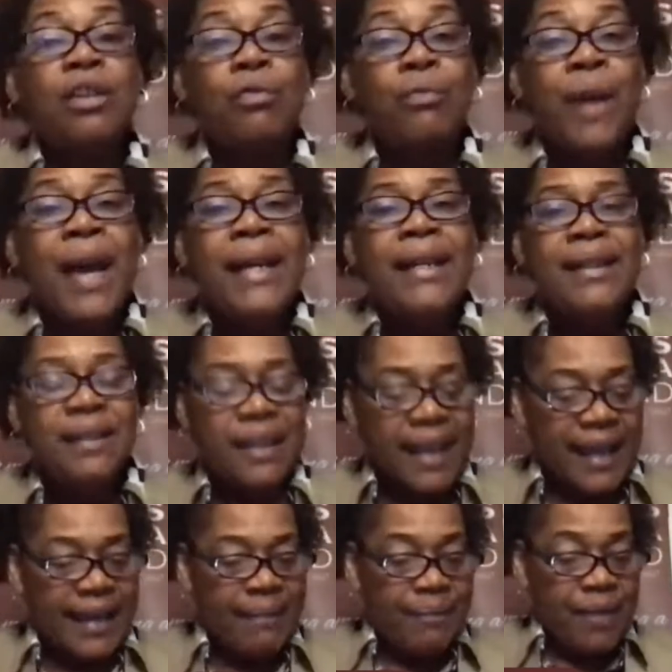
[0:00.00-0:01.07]
to
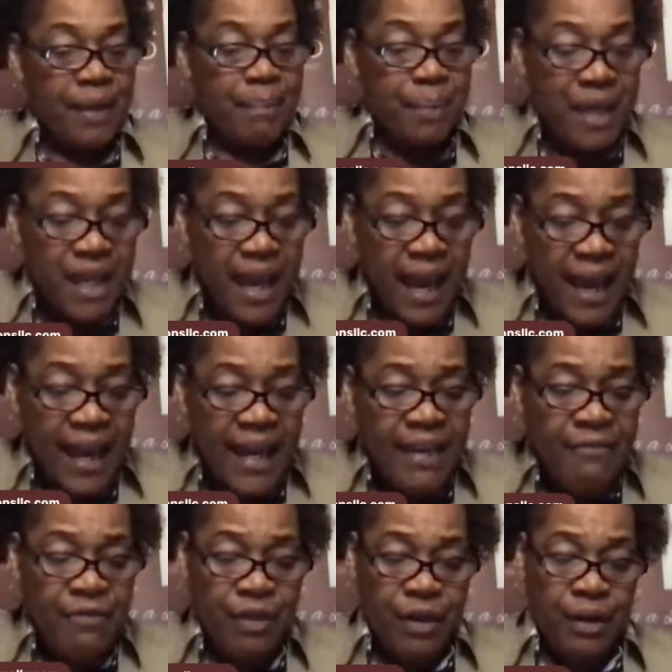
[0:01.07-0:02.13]
regulate
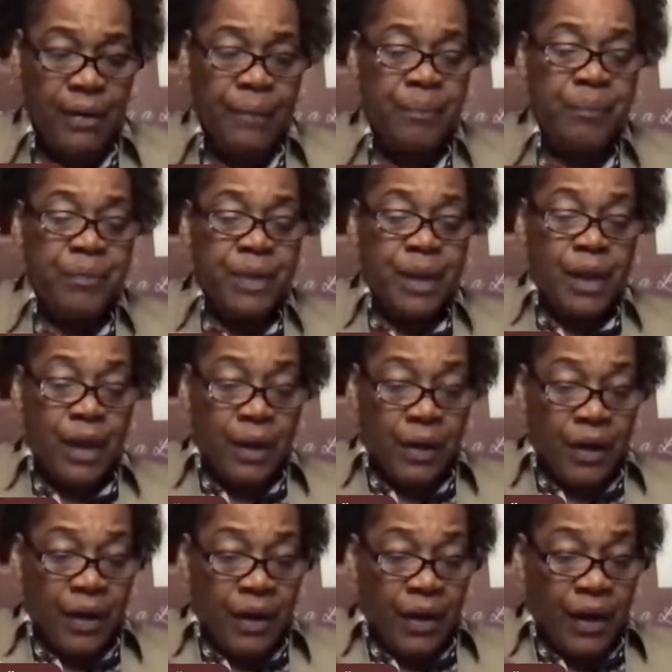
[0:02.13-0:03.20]
behavior.
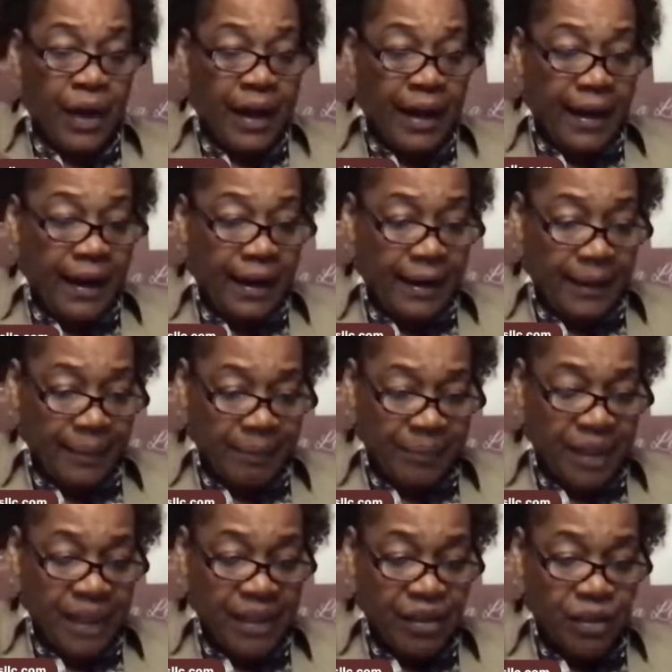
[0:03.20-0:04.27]
Um,
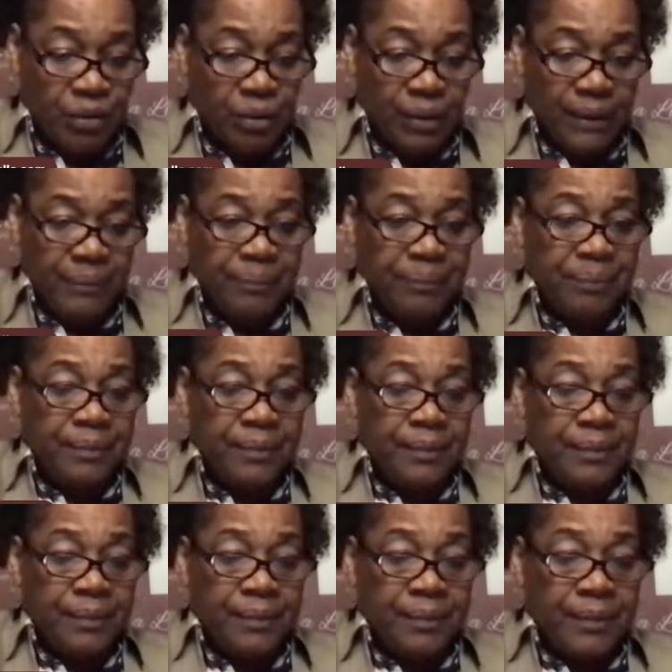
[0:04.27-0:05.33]
yes, Lord,
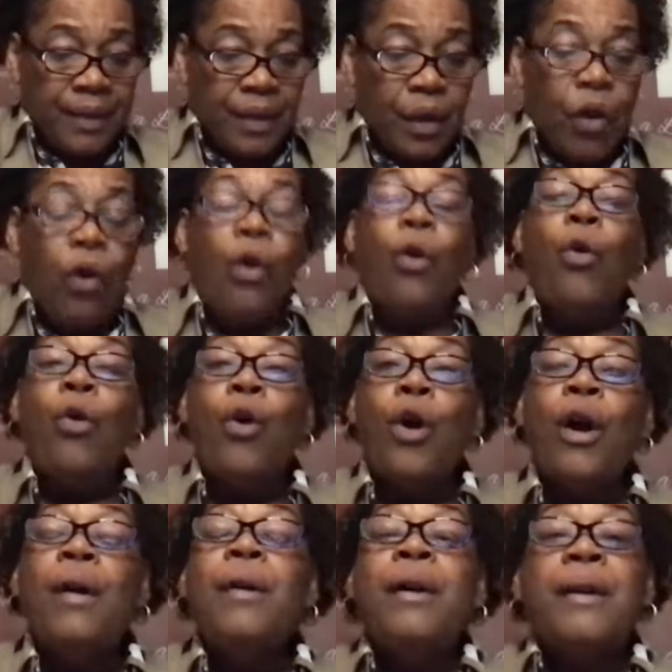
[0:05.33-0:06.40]

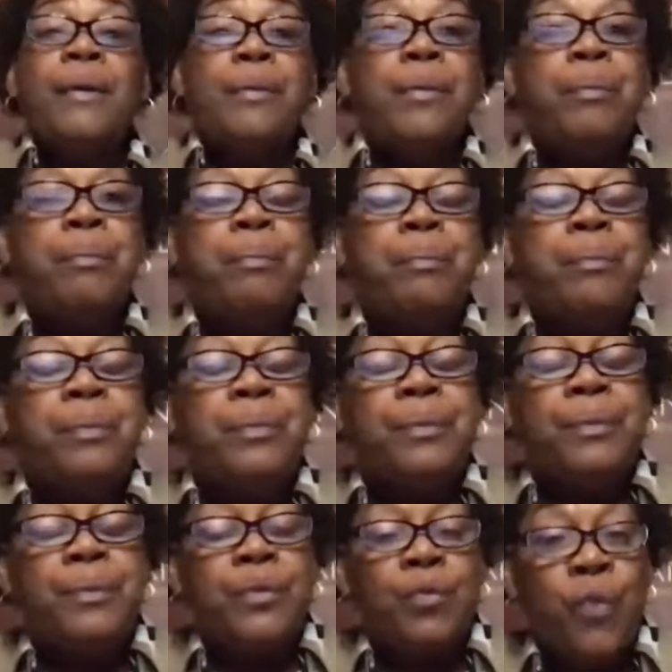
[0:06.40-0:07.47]
or
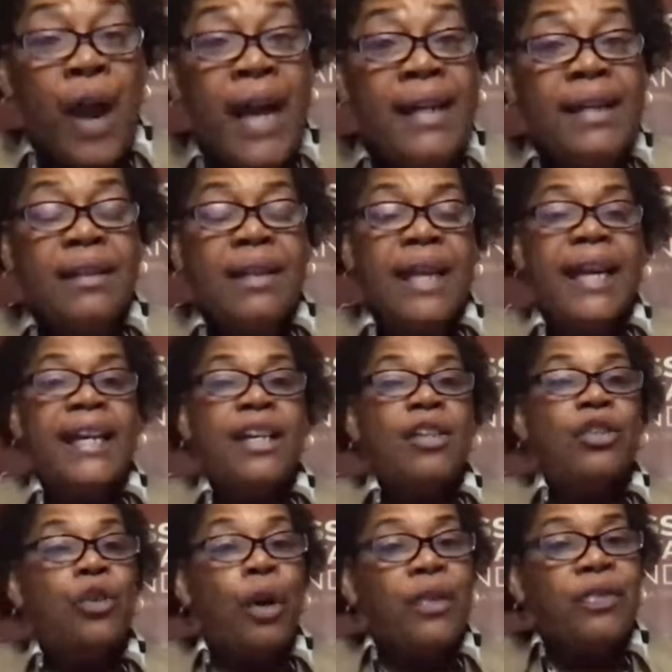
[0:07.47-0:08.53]
regulate
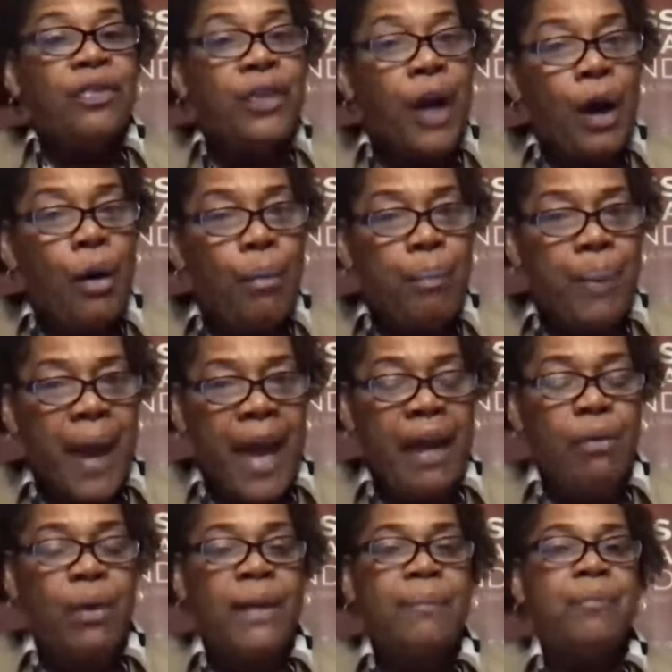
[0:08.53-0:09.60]
your thought
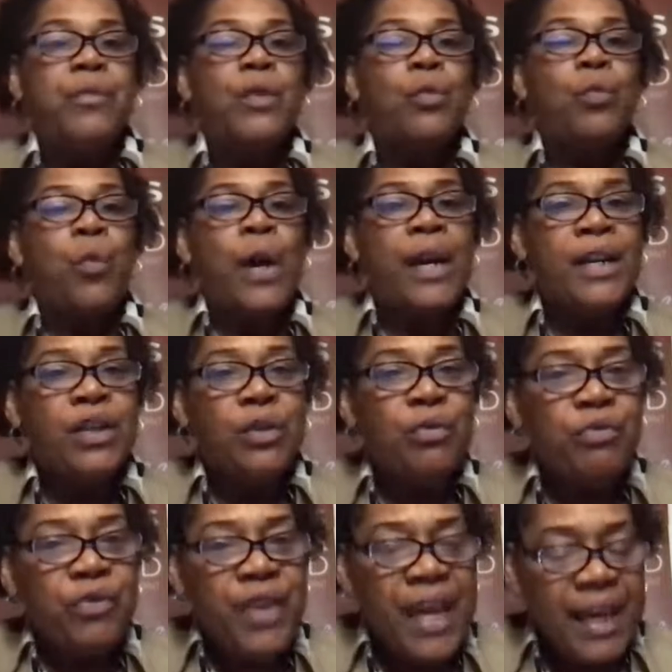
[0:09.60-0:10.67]
pattern. What are
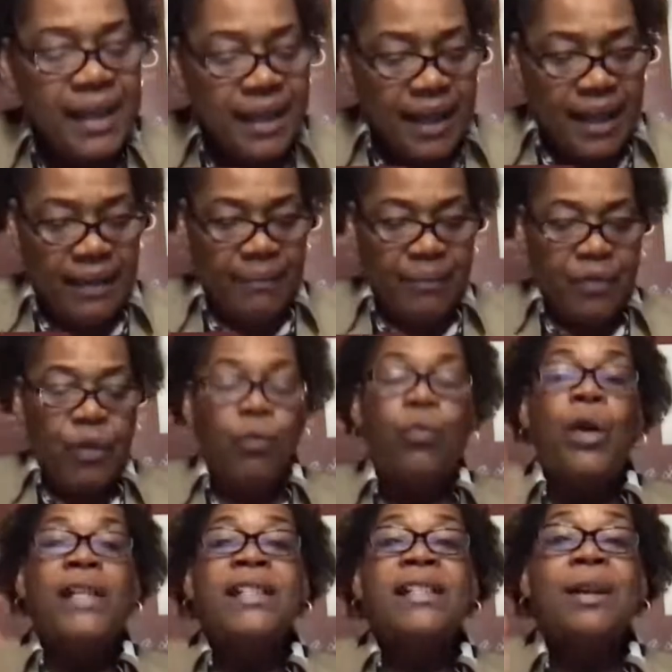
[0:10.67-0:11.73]
you thinking?
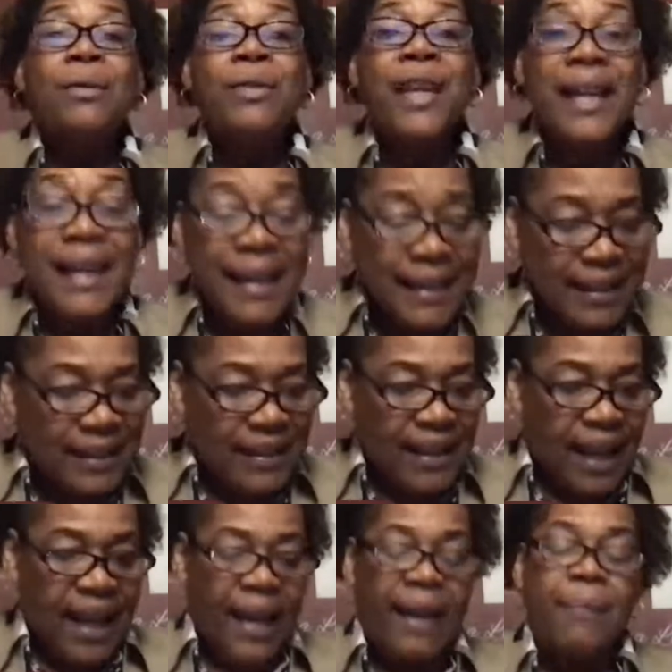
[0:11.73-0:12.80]
What's on the
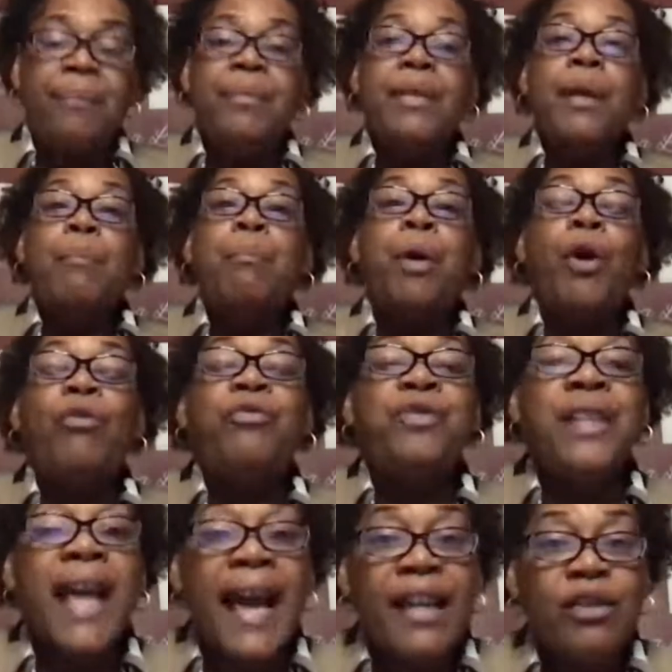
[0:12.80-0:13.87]
inside, both
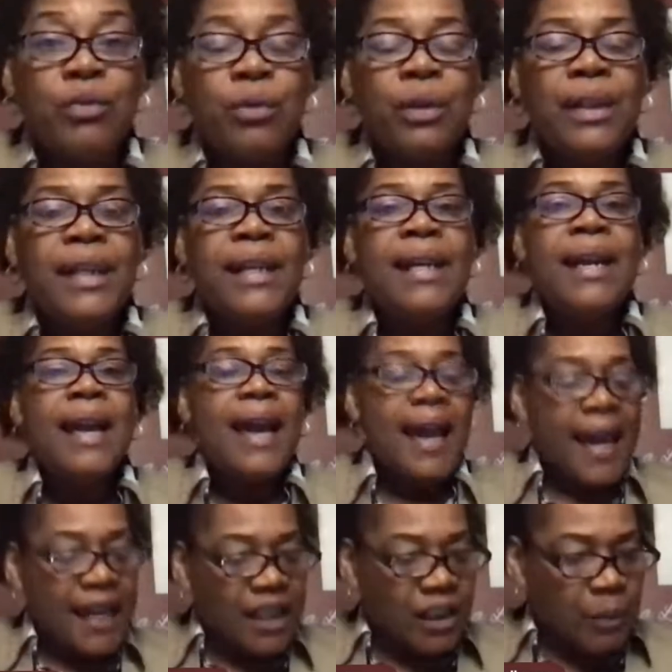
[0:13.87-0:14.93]
naturally
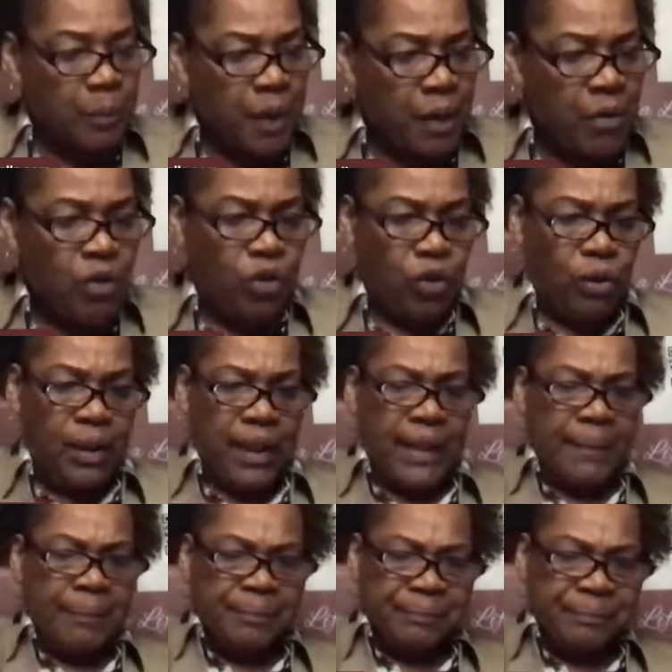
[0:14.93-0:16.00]
and spiritually?